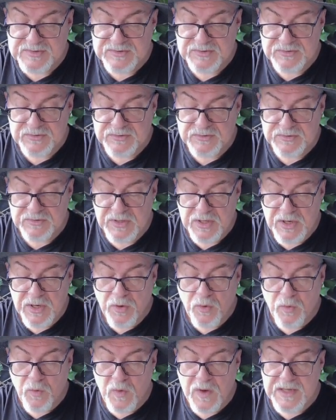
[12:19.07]
to
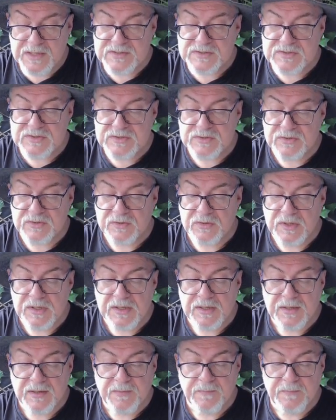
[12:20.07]
want to,